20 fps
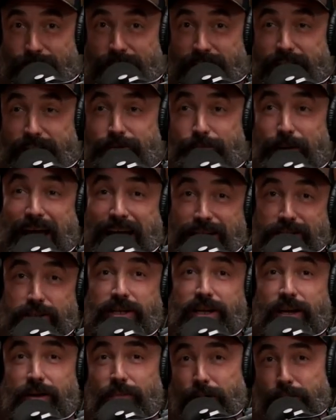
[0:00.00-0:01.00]
he's
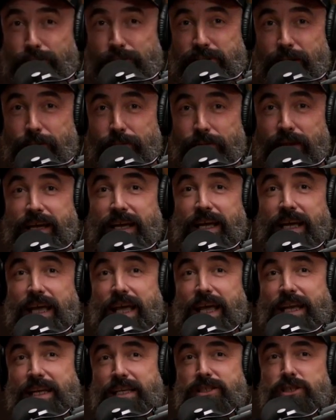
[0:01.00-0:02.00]
passionate about something
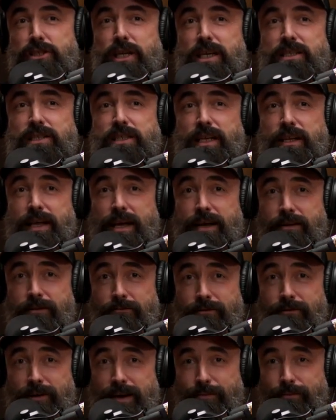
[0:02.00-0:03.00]
and he's chasing that
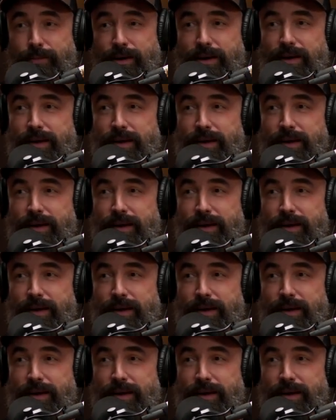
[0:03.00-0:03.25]
dream.